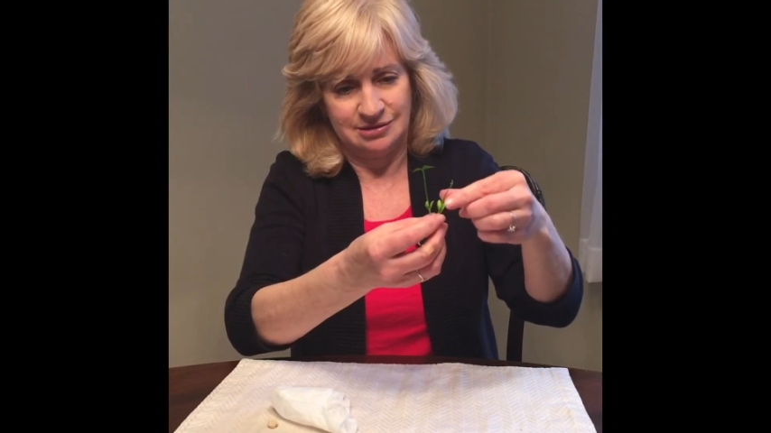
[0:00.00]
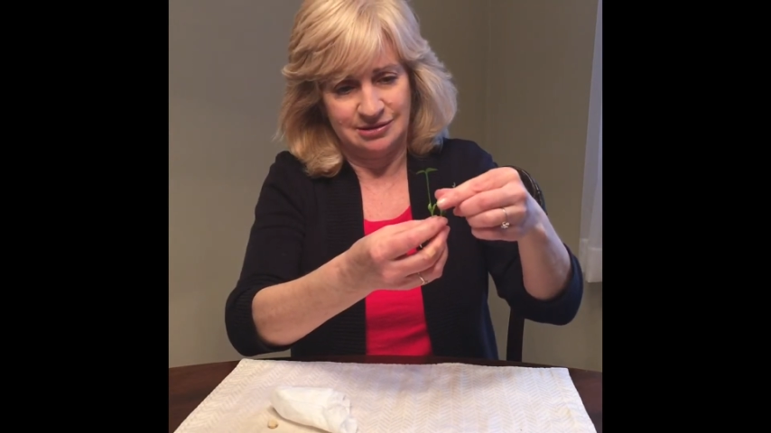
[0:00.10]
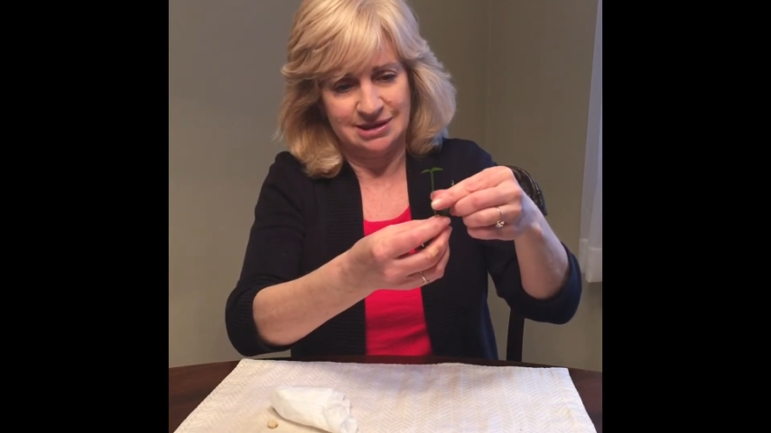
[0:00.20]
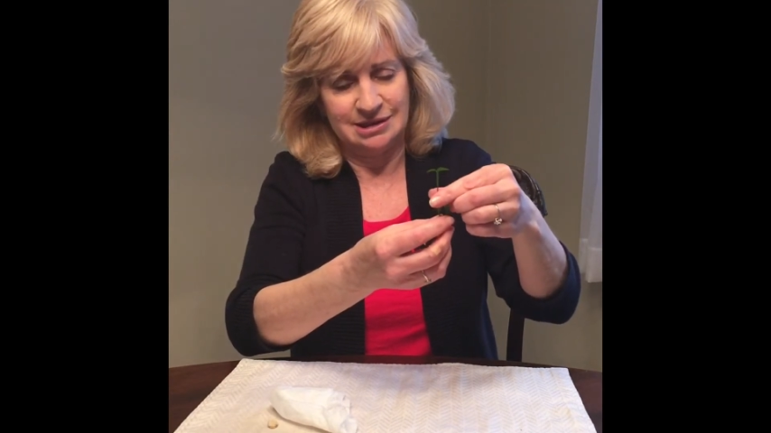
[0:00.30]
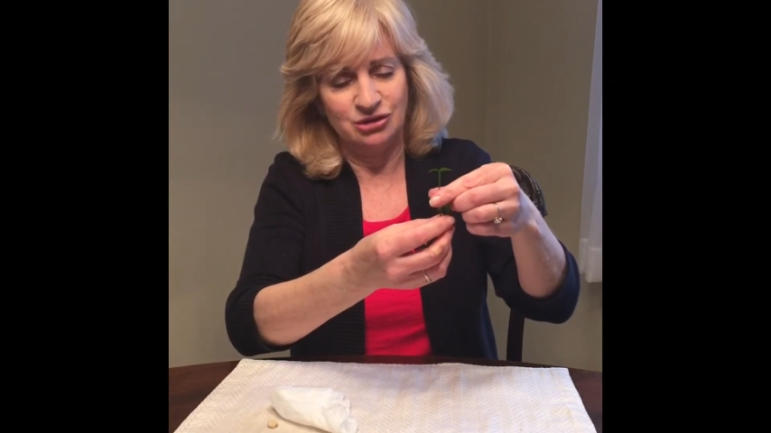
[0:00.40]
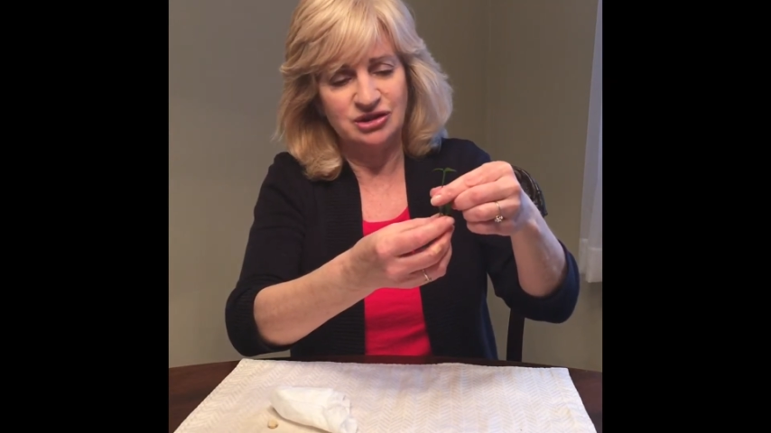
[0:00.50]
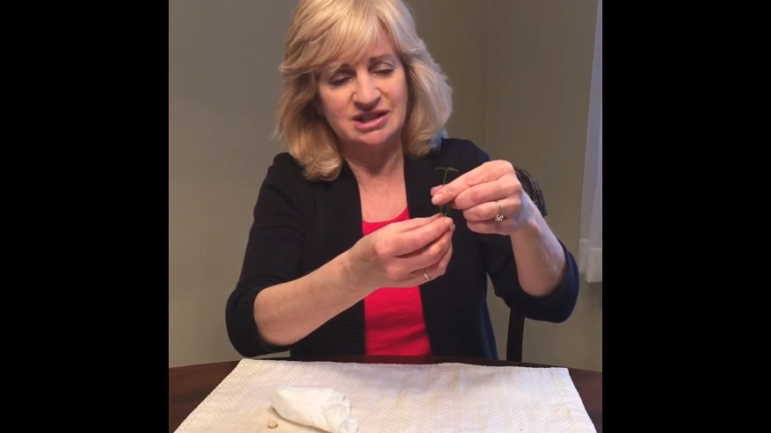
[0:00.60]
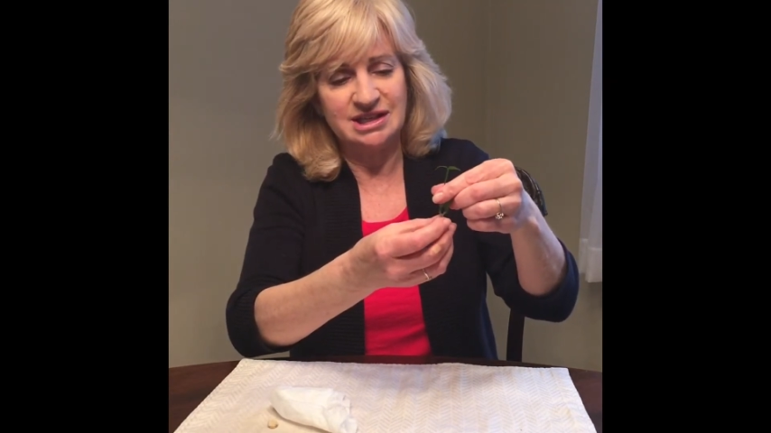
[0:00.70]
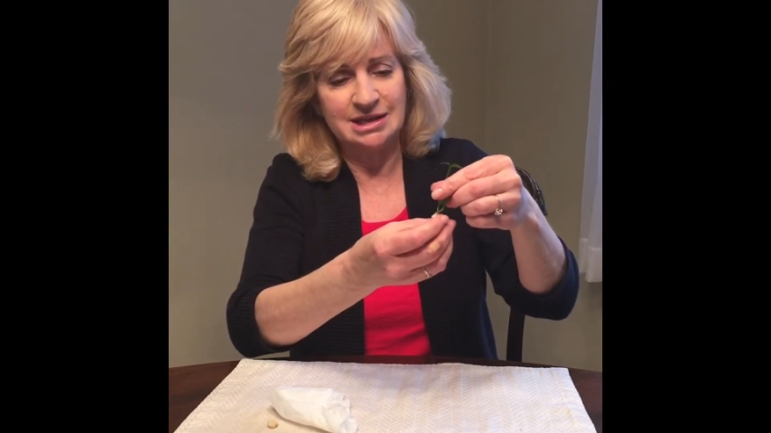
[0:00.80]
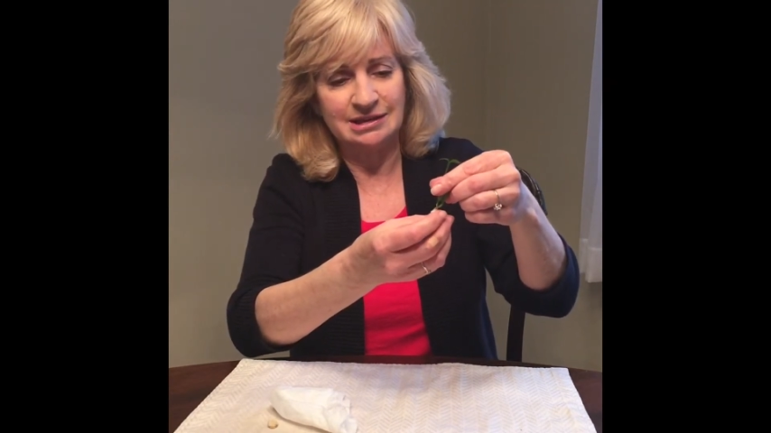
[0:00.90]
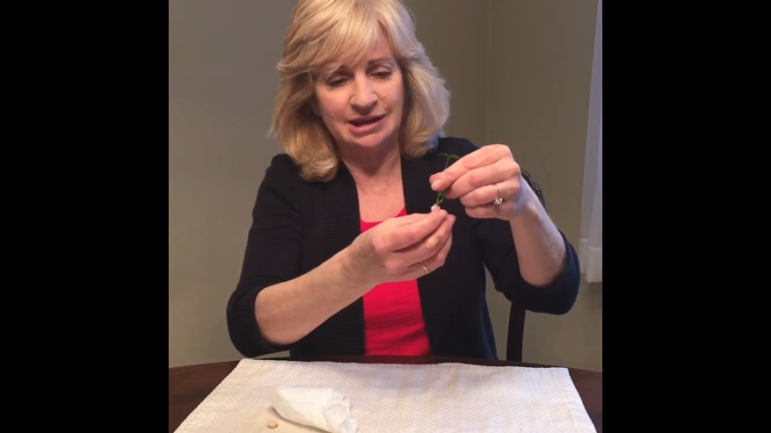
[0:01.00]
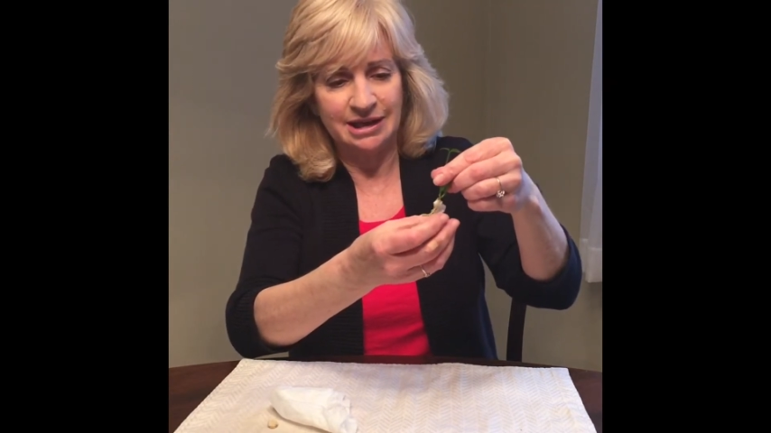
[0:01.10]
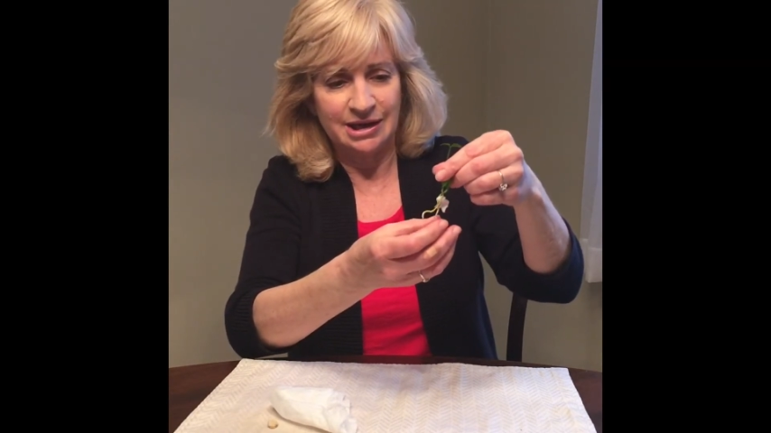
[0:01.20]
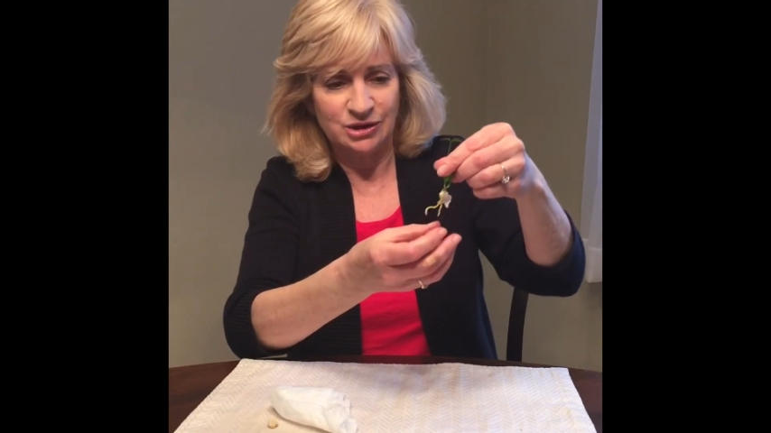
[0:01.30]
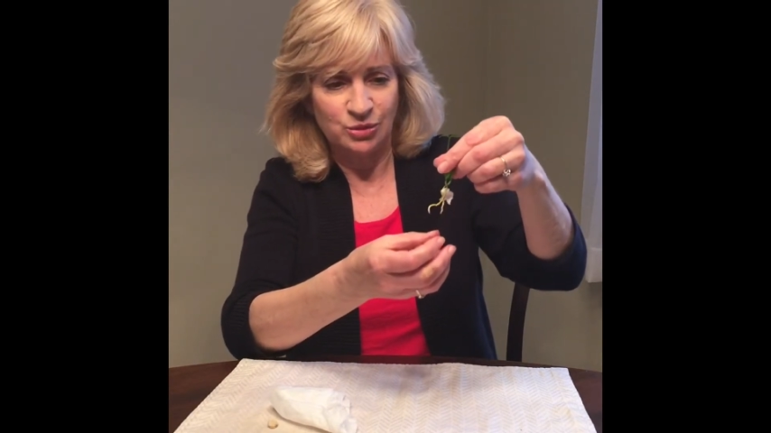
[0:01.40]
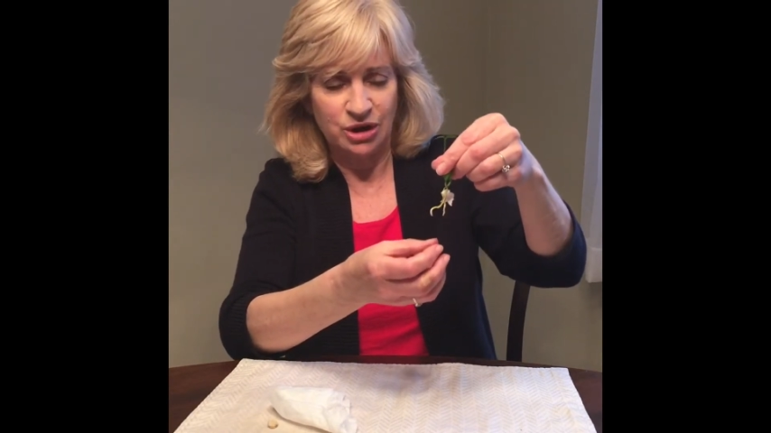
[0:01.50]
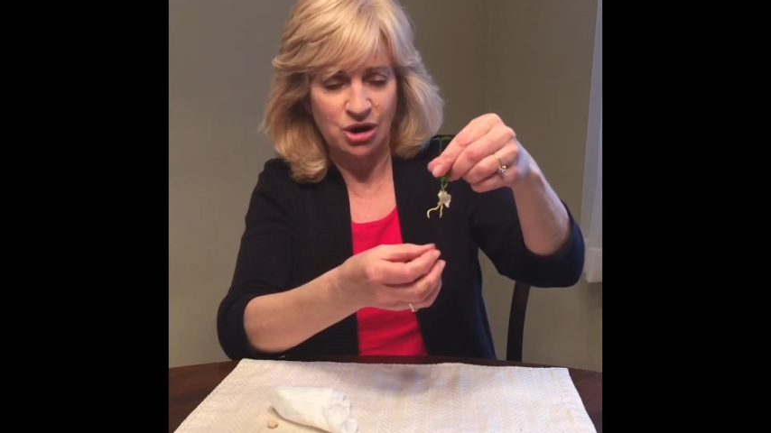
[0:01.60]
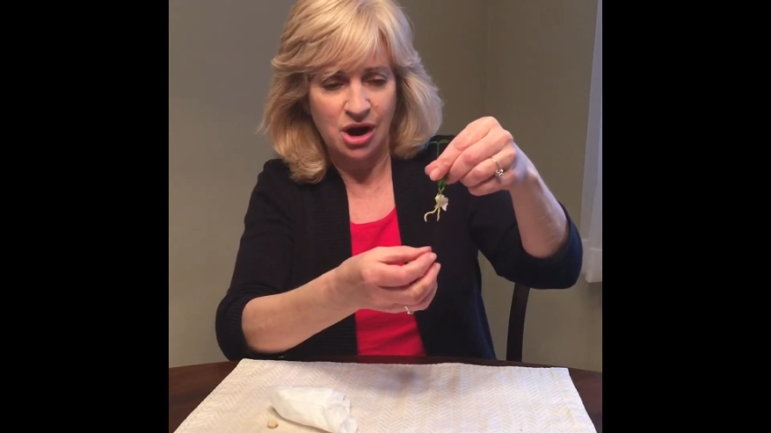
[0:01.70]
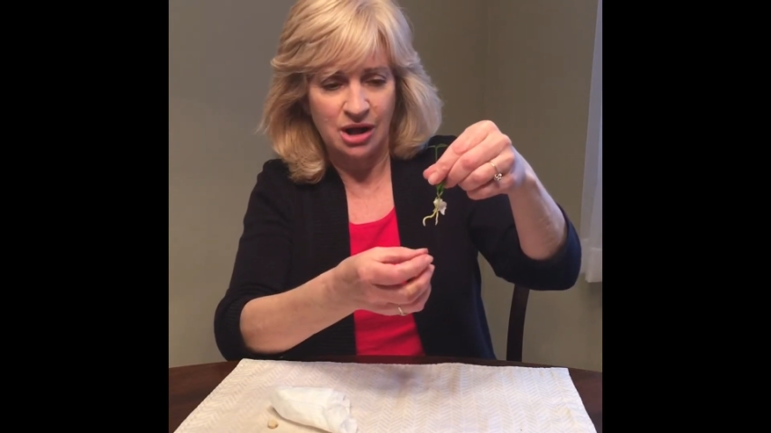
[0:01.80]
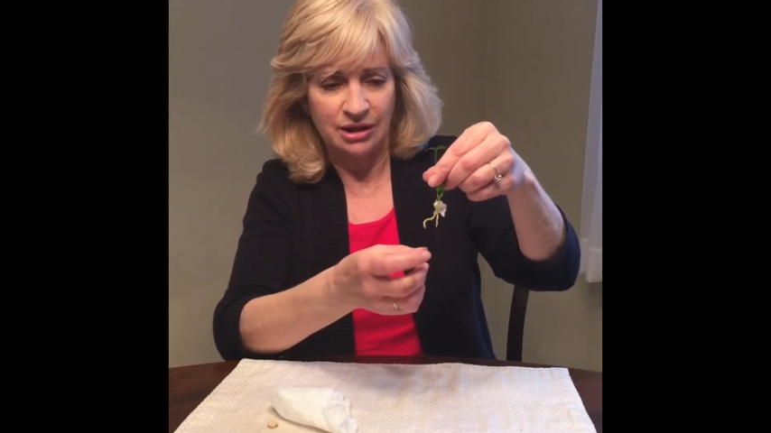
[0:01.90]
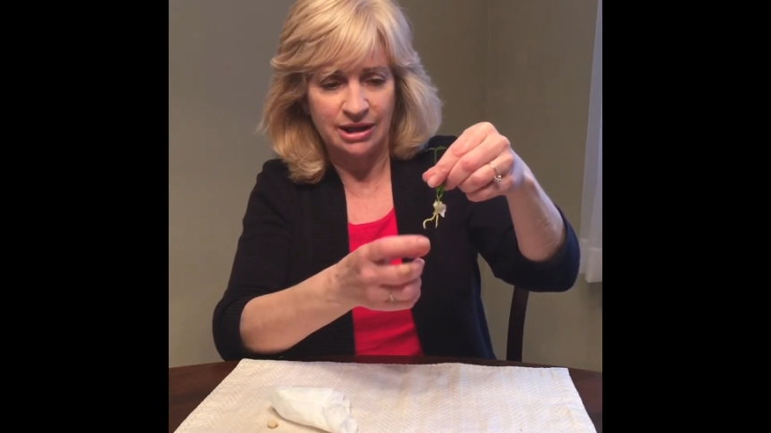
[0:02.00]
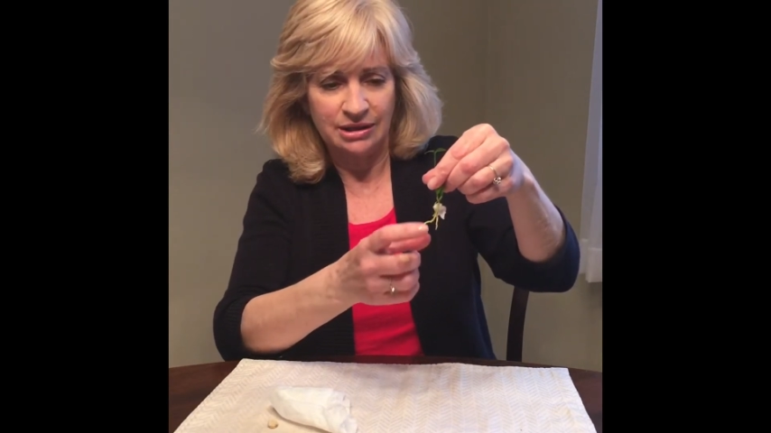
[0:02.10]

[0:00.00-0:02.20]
this little seedling as we call it,